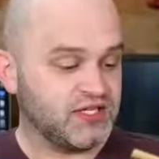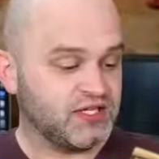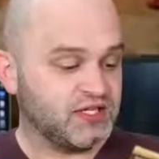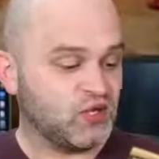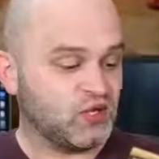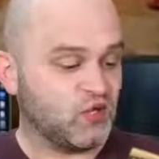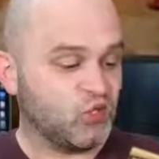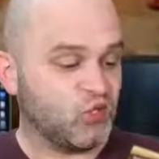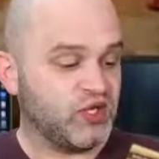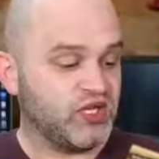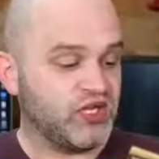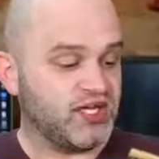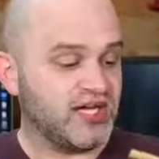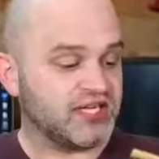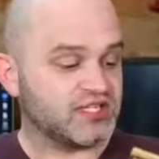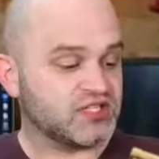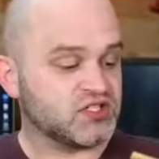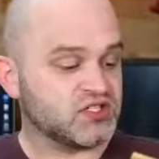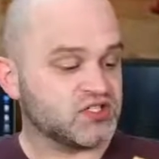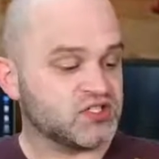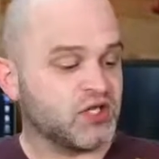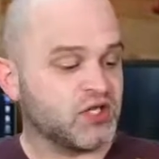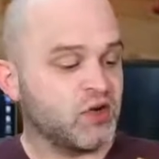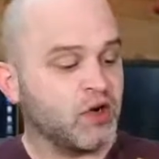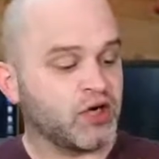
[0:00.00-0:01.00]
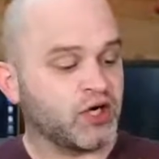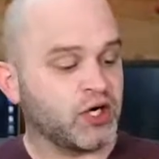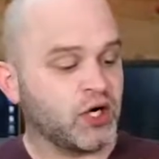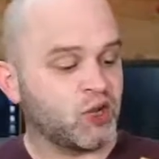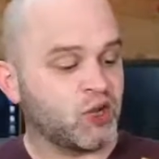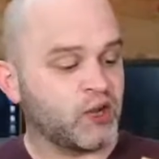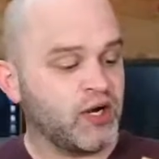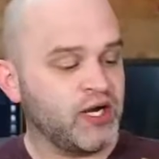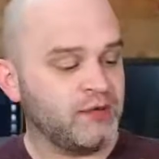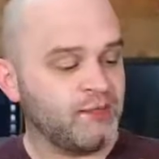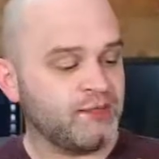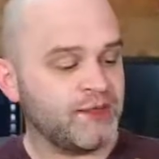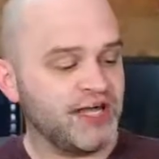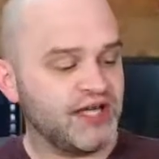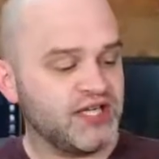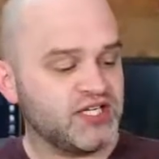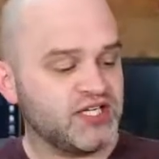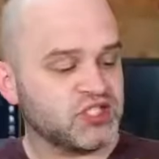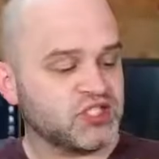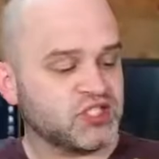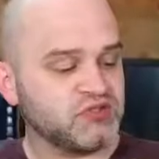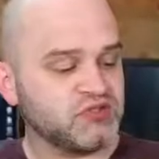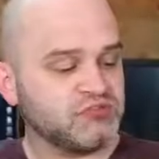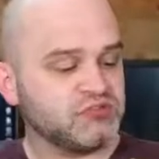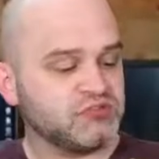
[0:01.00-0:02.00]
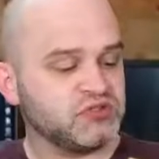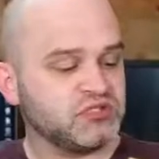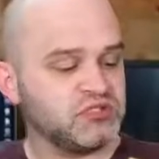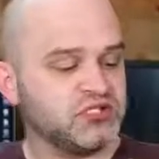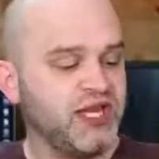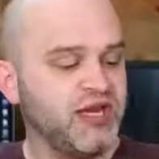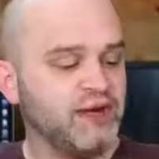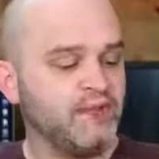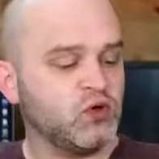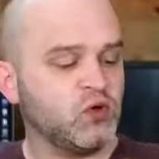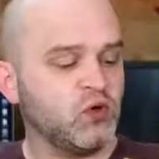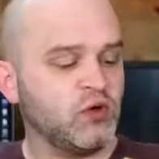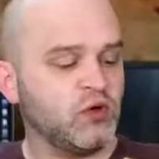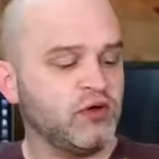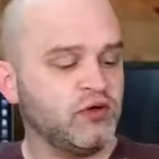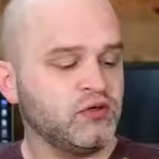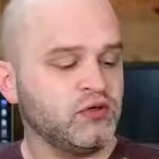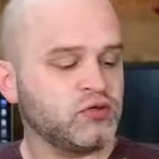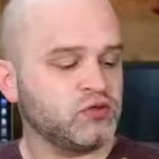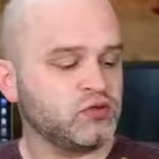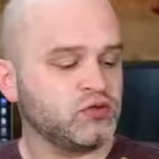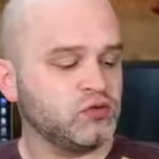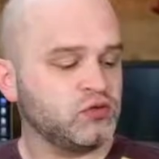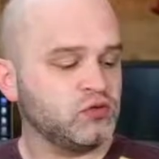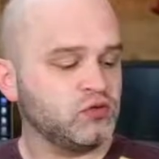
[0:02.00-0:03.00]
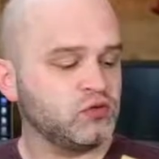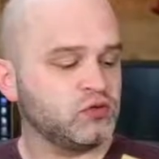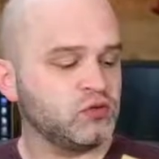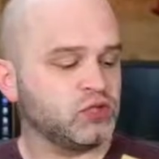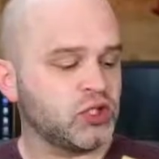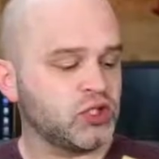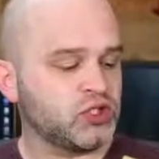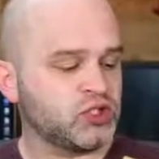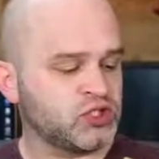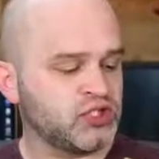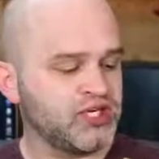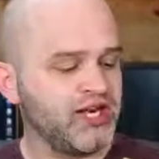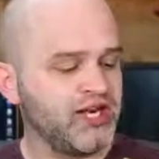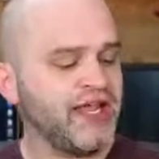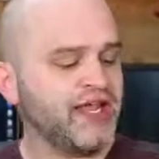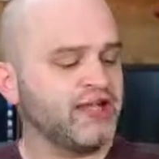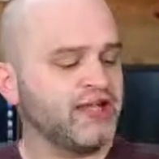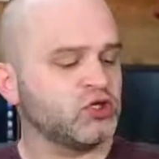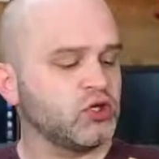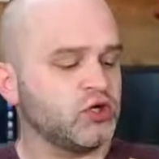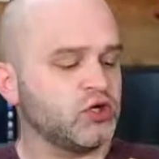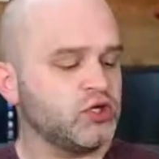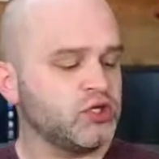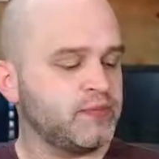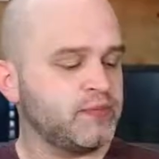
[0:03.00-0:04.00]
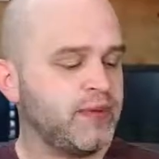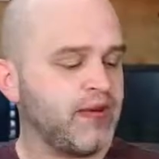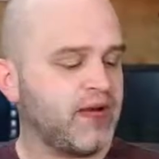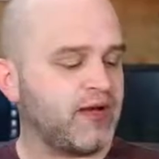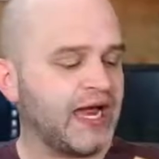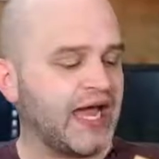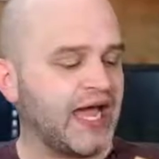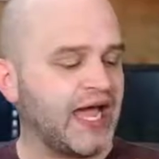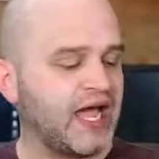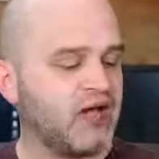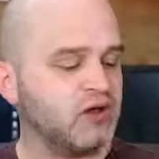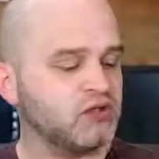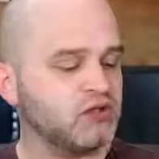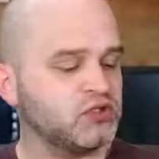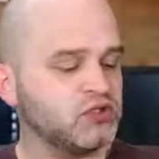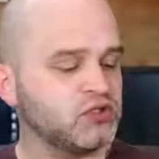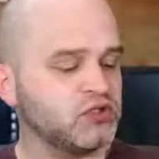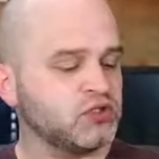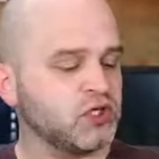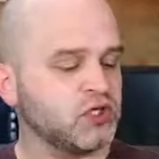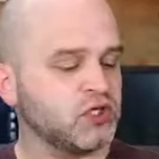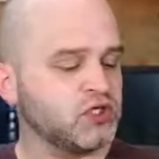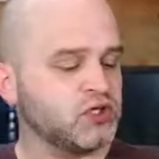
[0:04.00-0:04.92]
We got to sew on our rank patch. Today I learned about how to